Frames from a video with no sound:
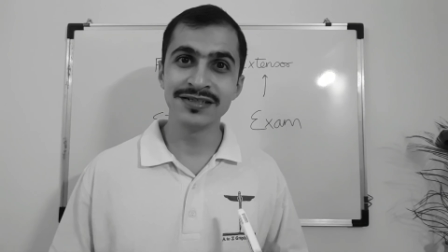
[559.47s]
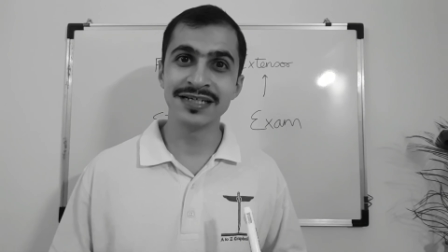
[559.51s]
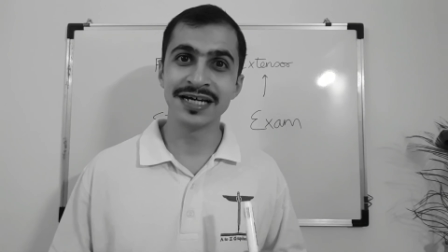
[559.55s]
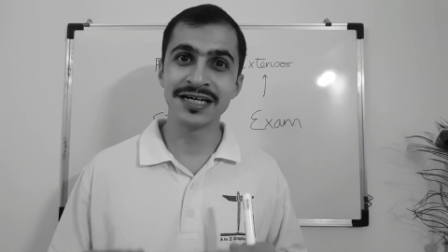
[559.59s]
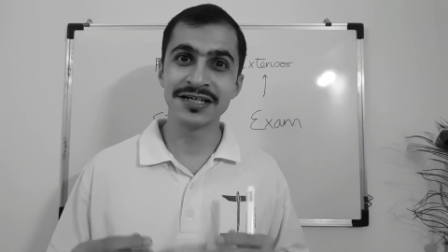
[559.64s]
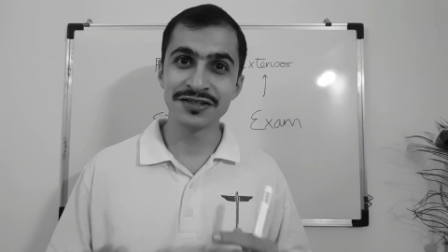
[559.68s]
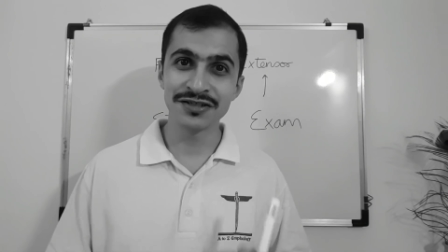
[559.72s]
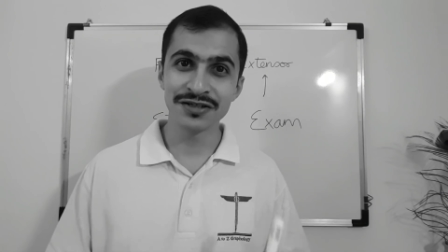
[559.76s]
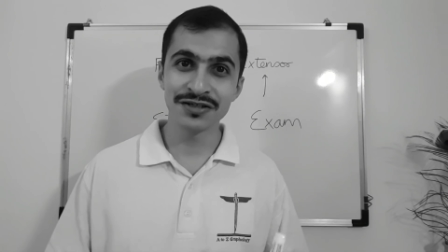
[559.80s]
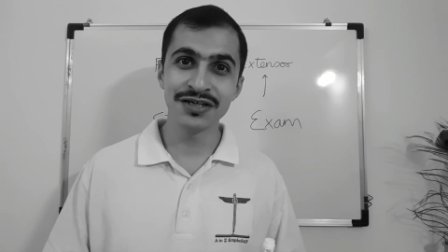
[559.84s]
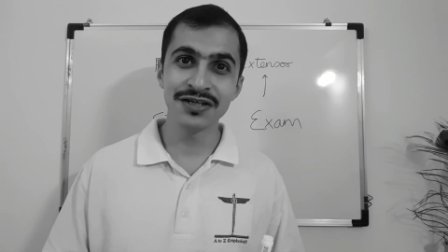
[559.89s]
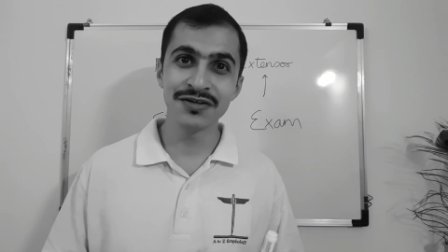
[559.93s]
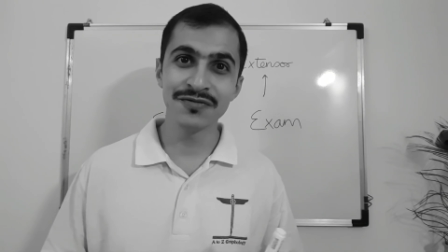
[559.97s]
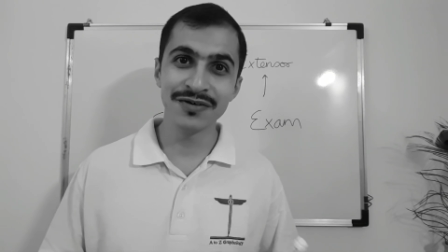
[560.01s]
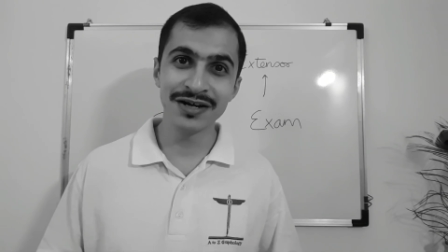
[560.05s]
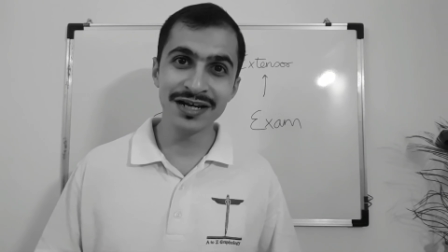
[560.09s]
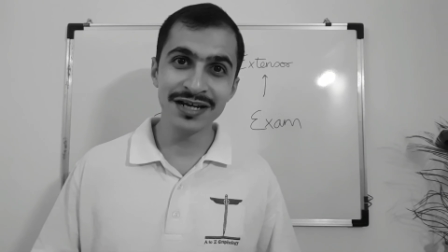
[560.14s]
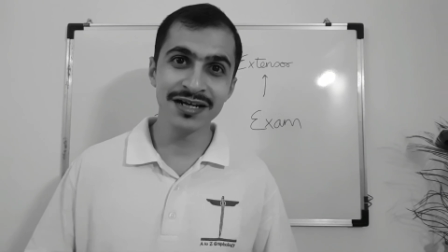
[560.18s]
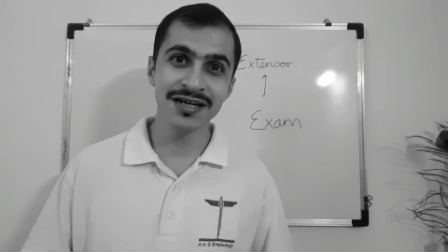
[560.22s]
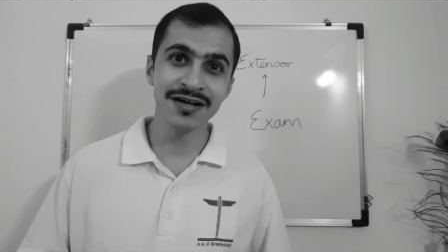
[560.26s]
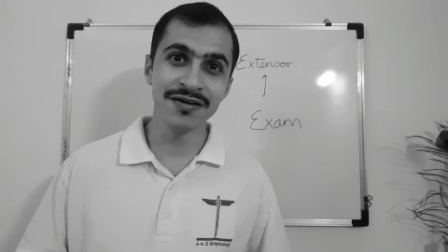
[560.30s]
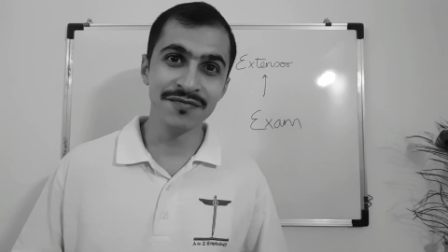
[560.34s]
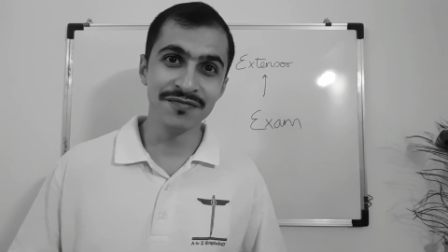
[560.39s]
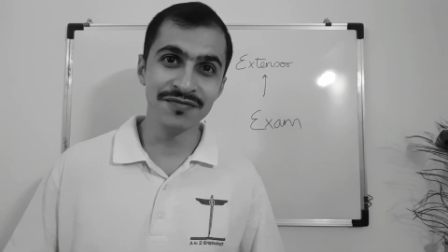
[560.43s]
is actually
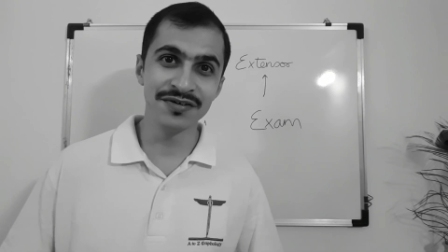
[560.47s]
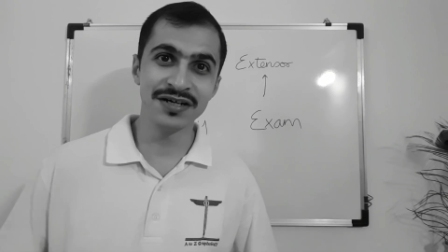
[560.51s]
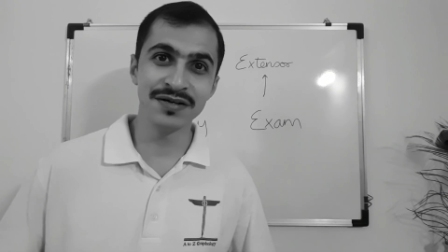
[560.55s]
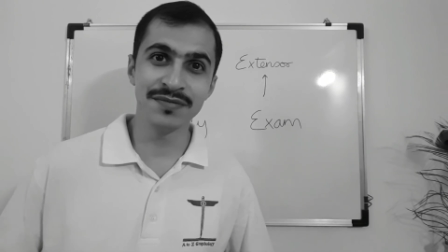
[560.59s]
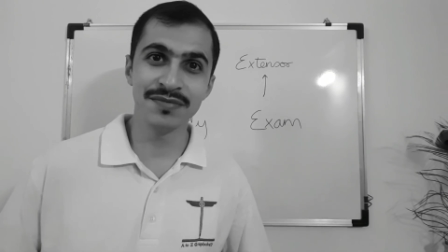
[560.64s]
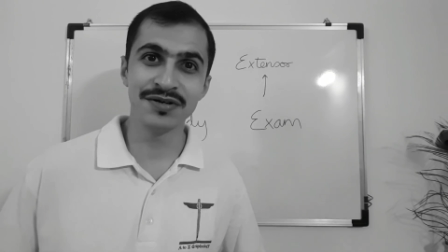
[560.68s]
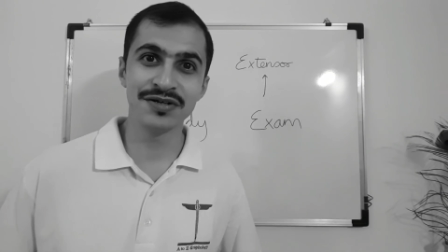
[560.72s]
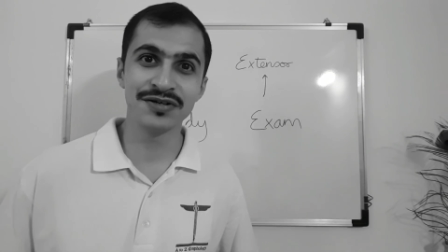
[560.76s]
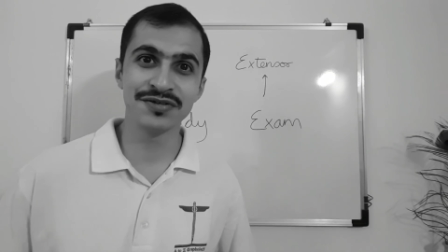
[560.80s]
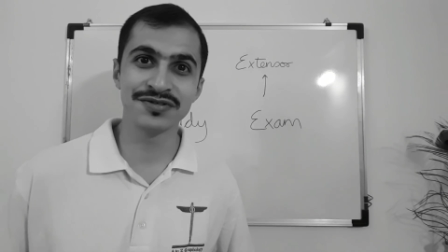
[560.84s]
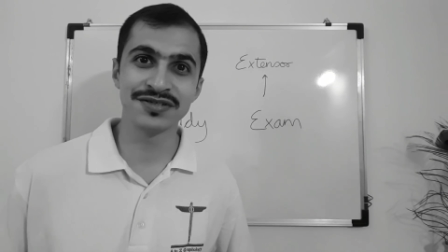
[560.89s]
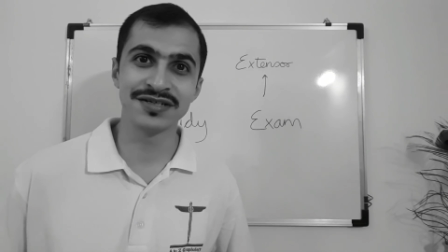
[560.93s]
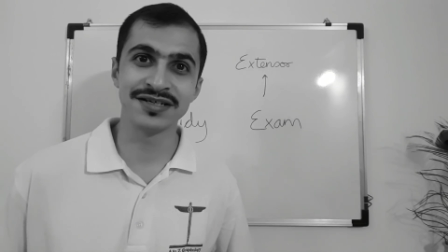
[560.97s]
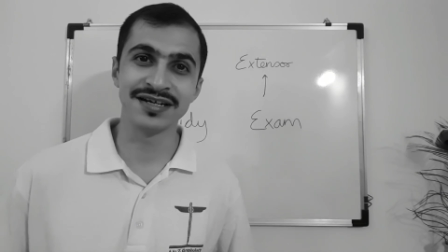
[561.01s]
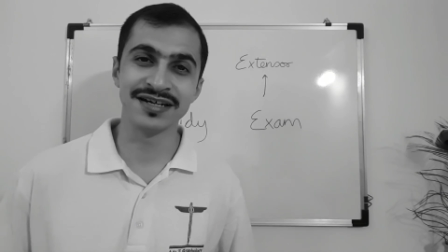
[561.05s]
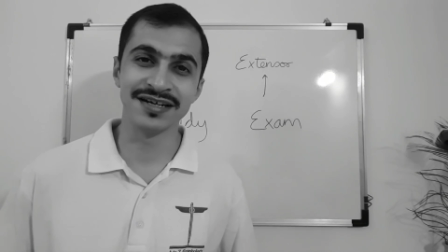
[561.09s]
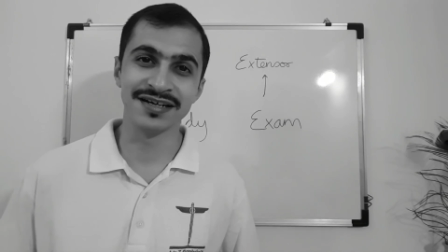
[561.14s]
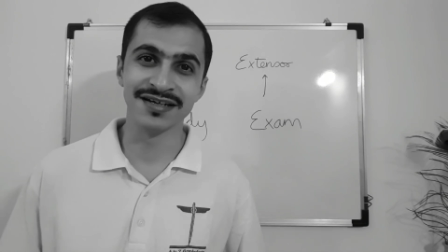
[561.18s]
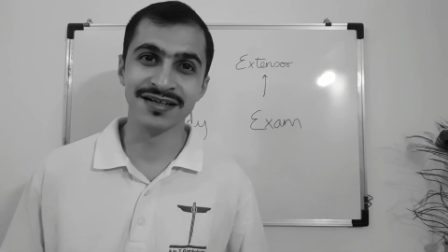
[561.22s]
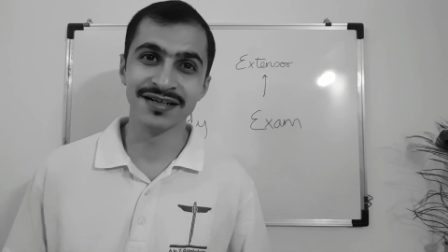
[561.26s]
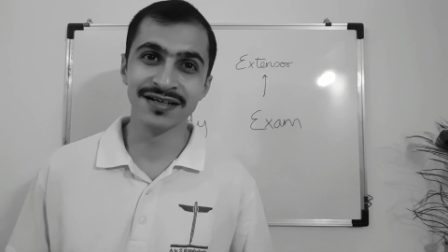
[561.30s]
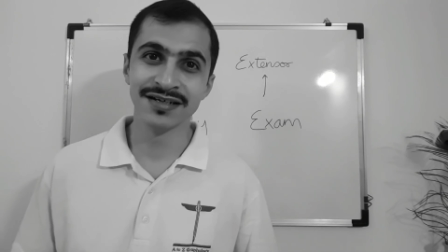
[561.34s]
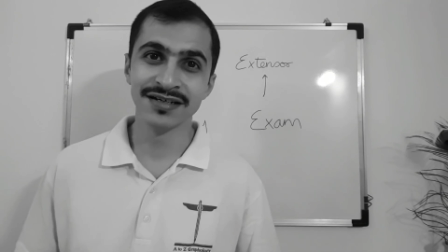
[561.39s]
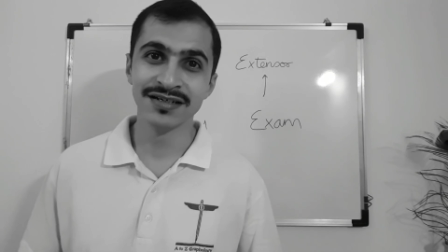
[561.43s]
very comfortable to sit
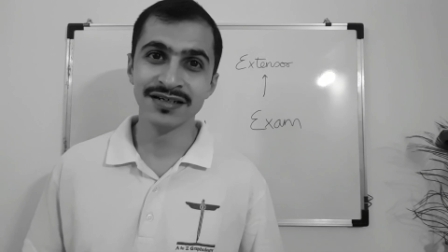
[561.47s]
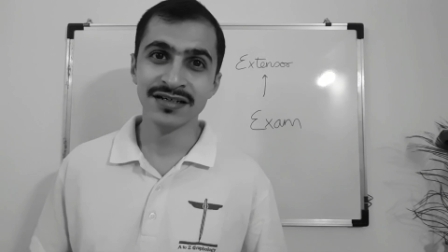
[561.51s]
in.